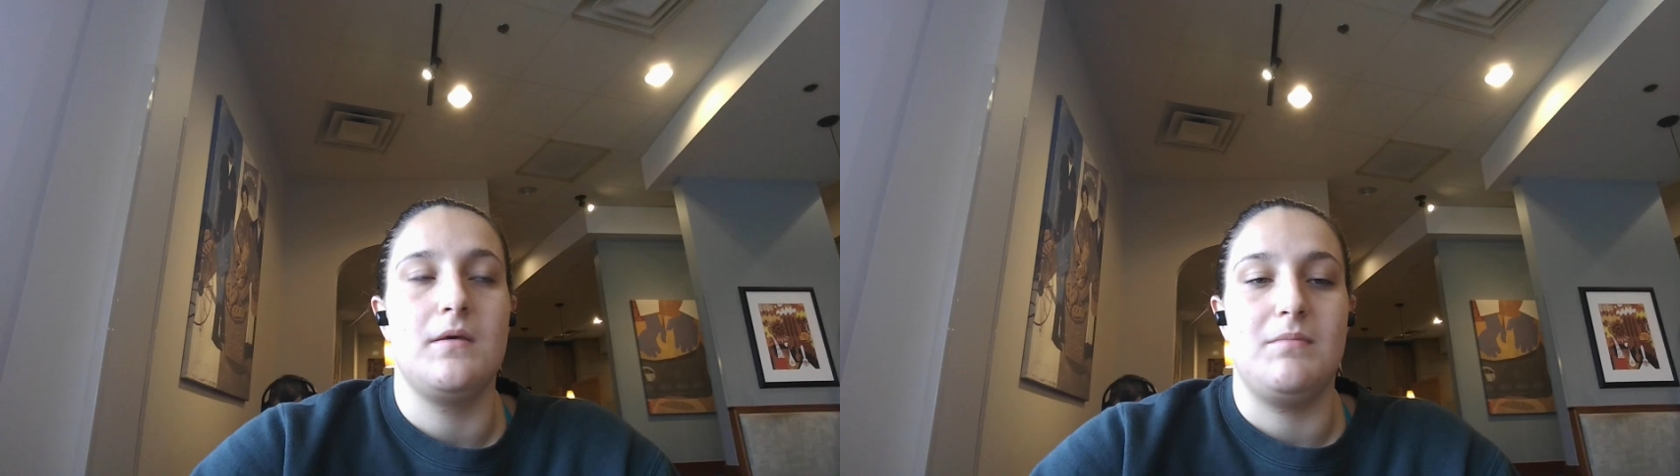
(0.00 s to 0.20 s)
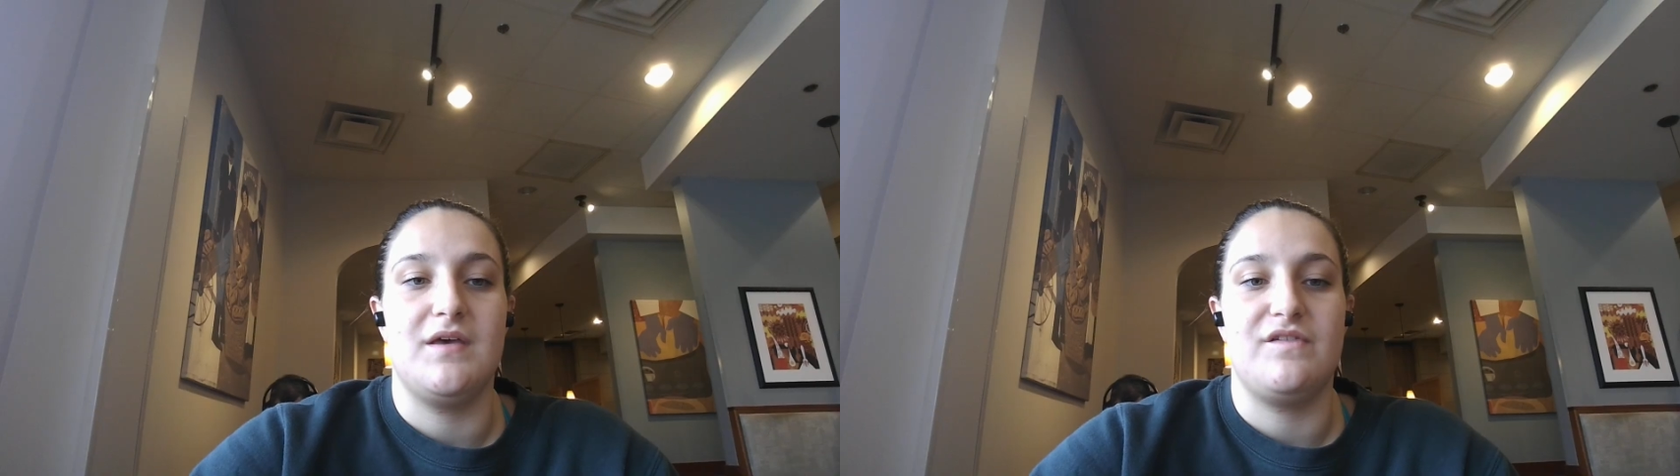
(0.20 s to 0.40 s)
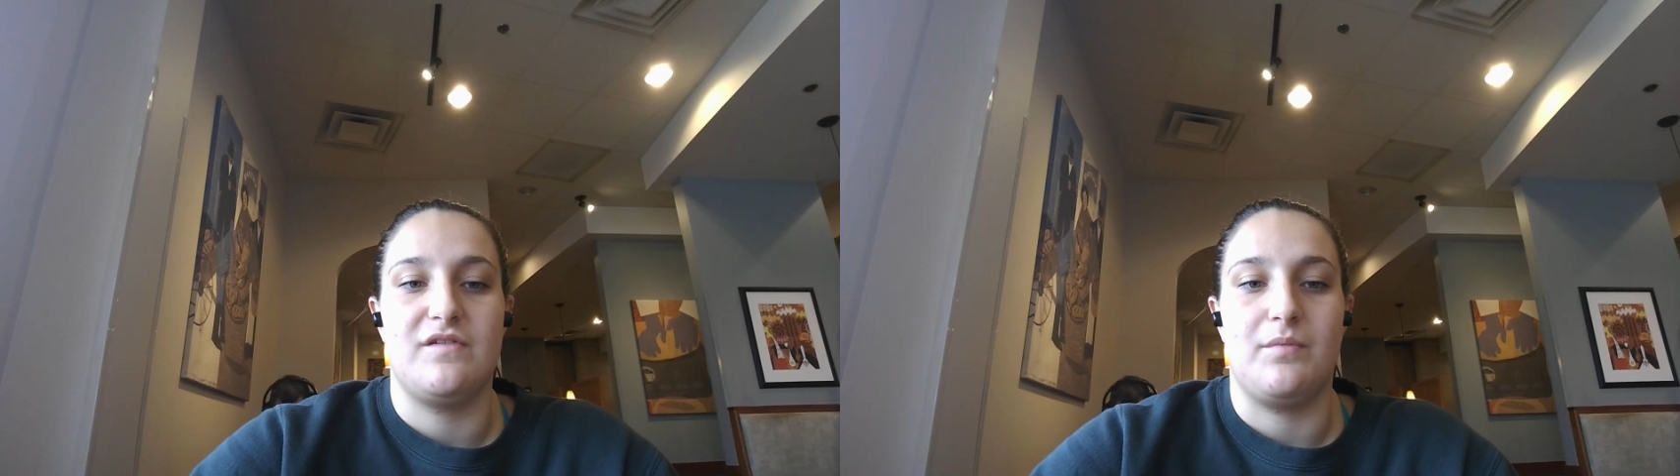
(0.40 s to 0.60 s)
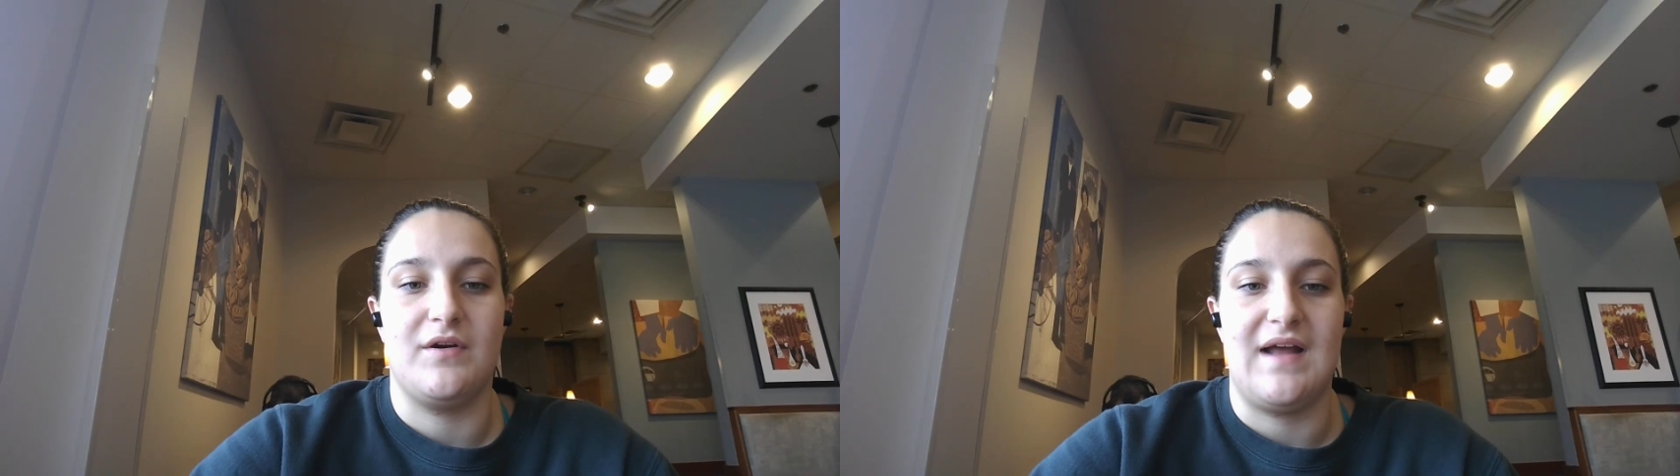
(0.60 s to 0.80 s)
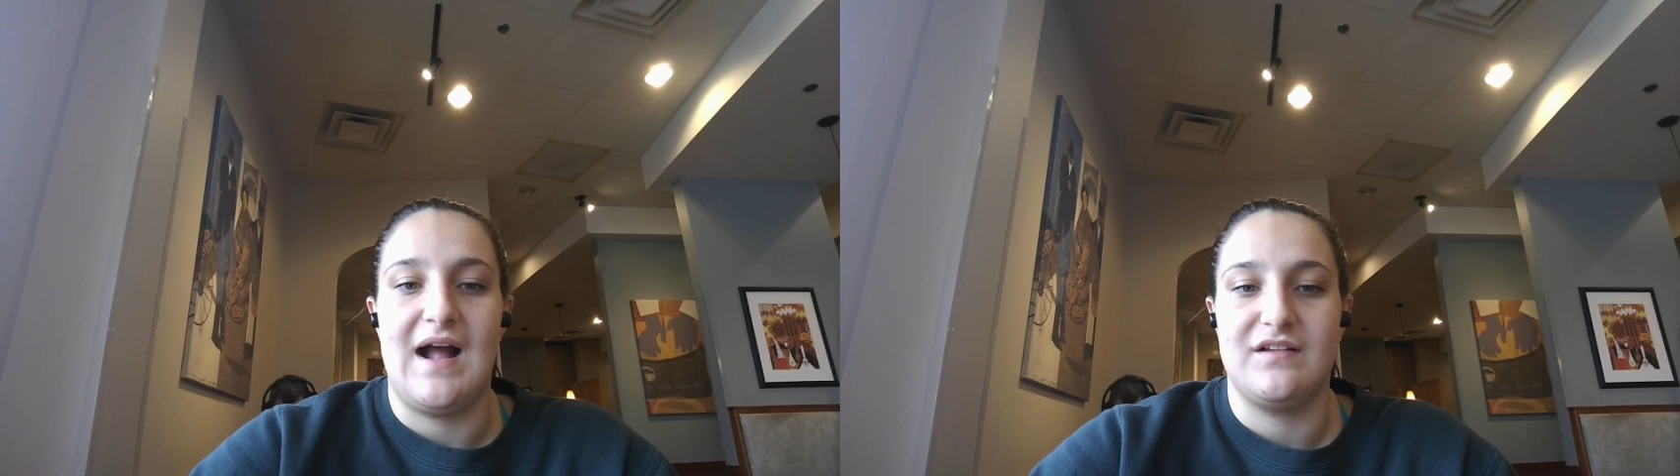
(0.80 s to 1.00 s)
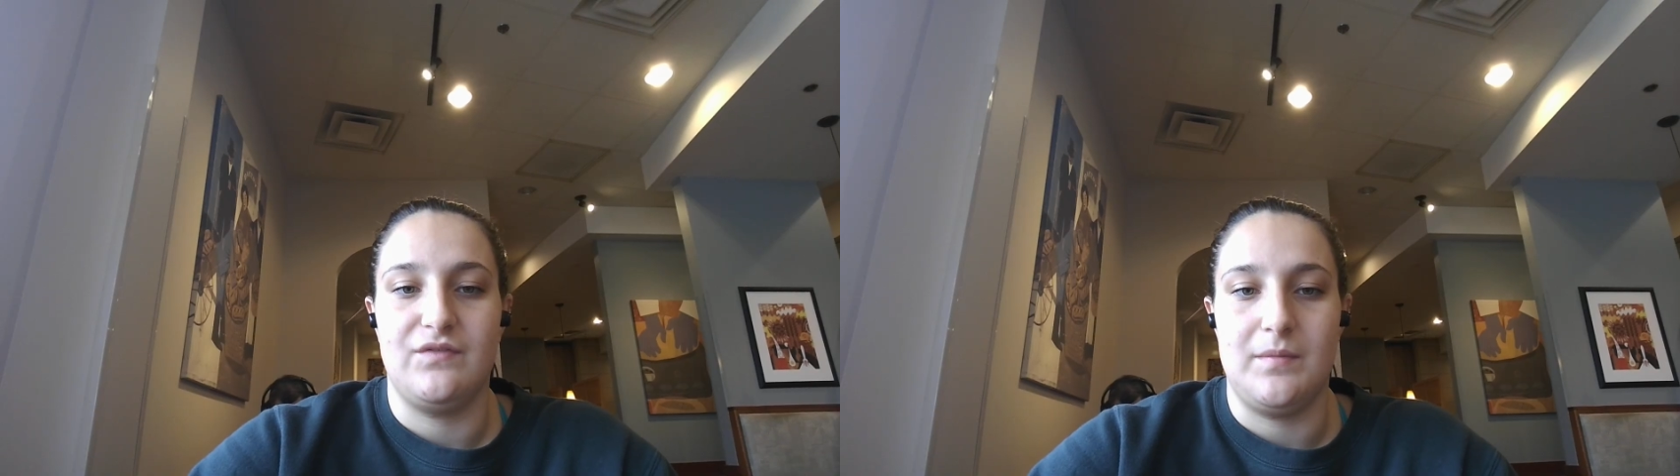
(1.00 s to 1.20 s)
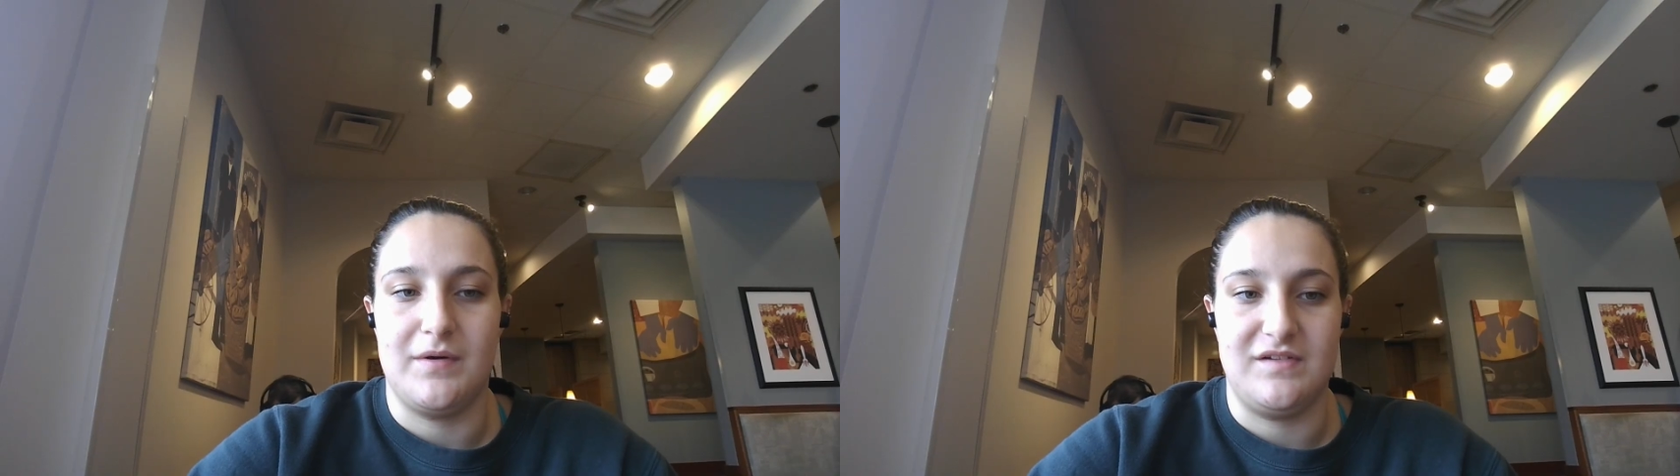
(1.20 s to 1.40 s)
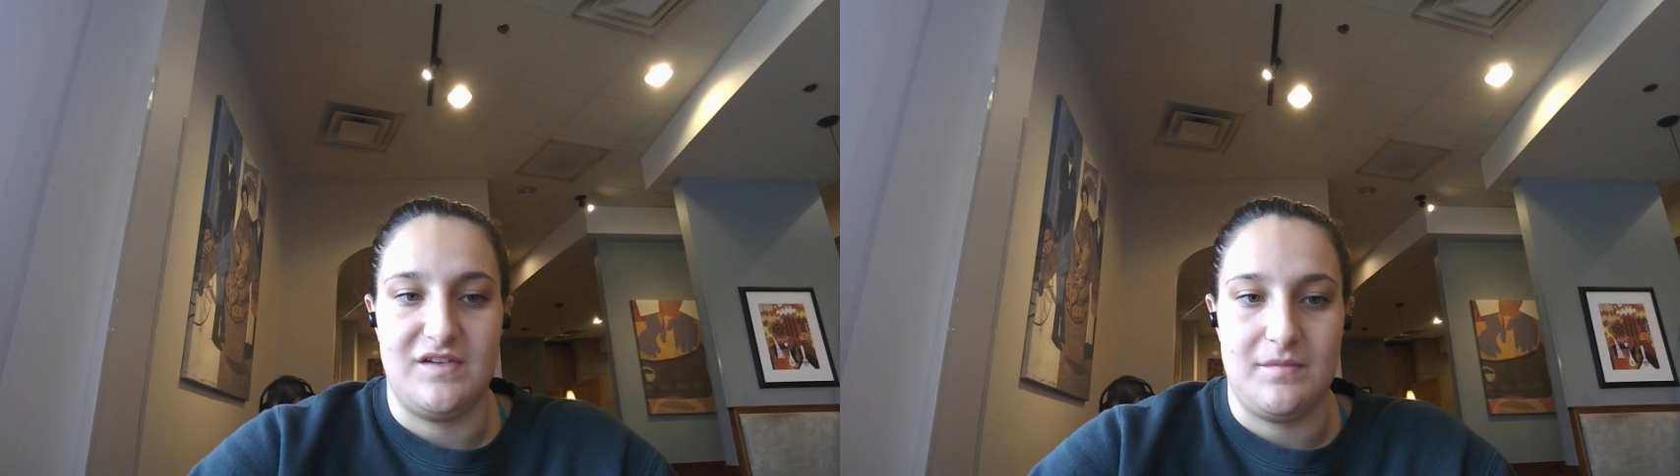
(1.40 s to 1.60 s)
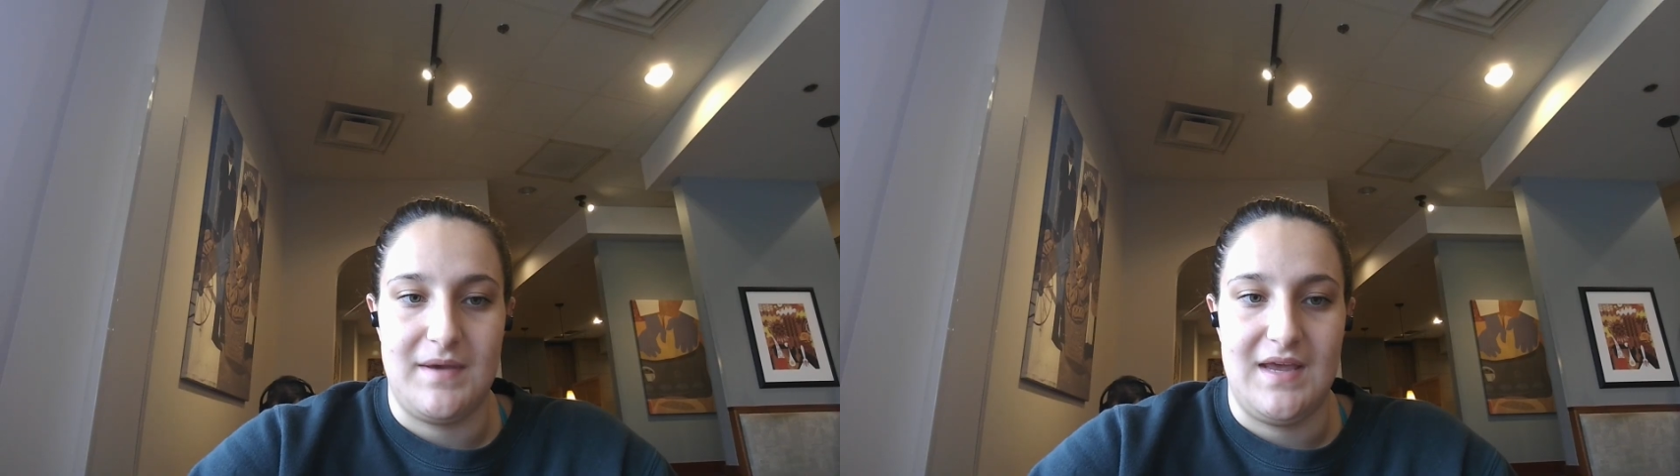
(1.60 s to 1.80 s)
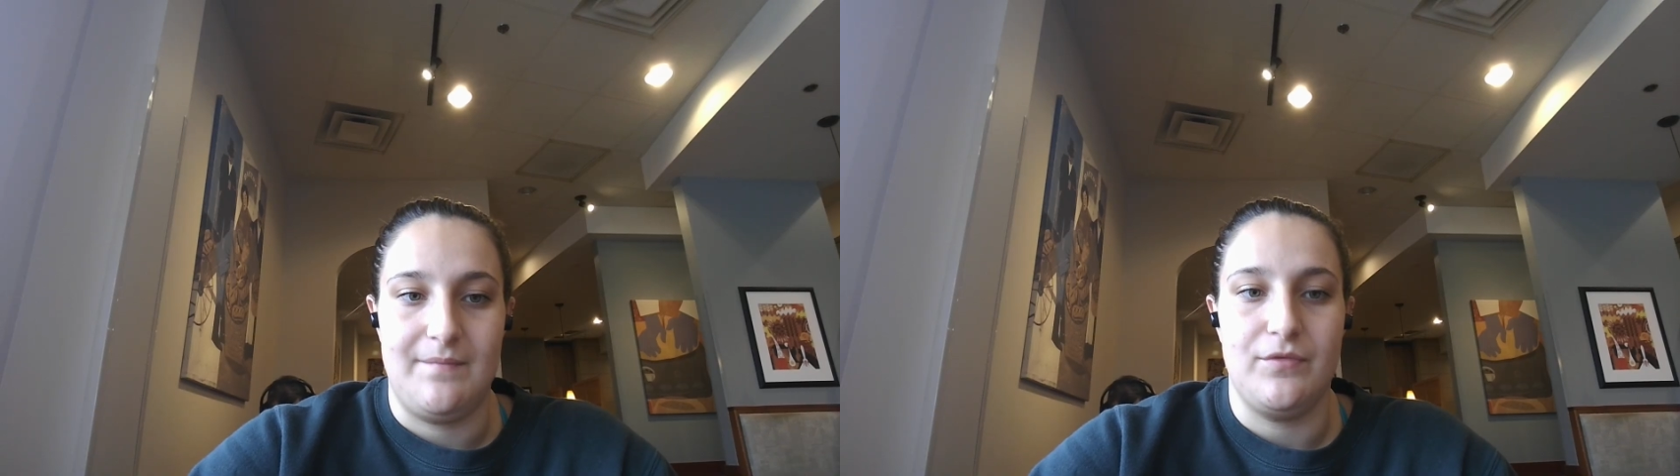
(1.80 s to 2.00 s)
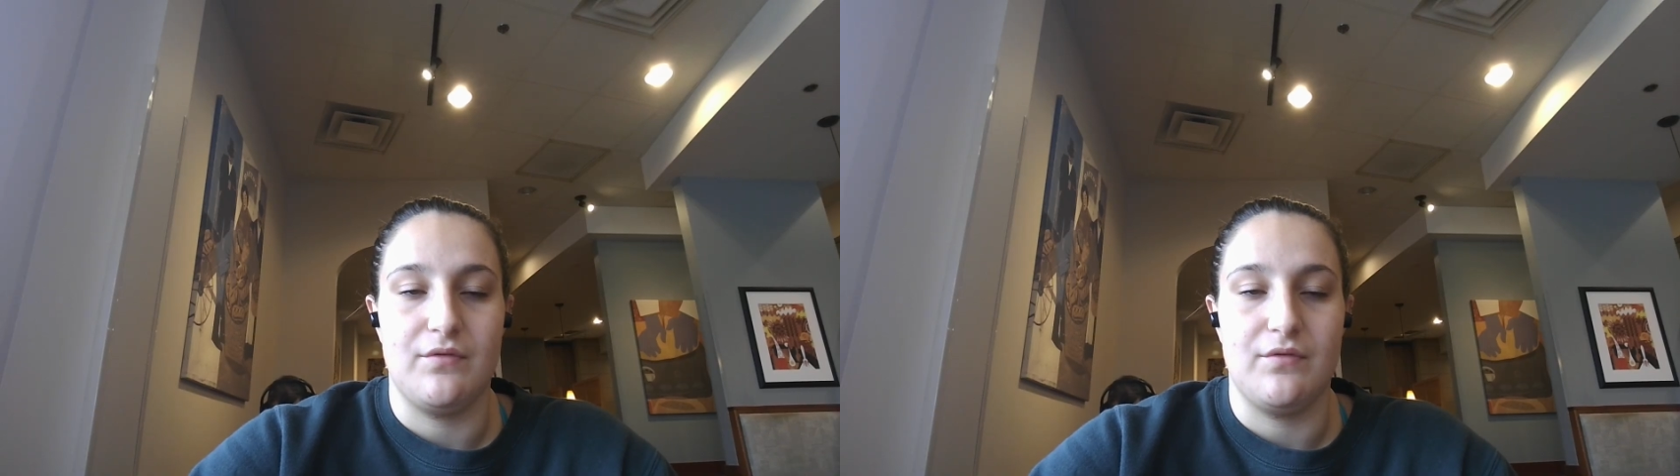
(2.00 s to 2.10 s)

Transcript: because it's important to actively participate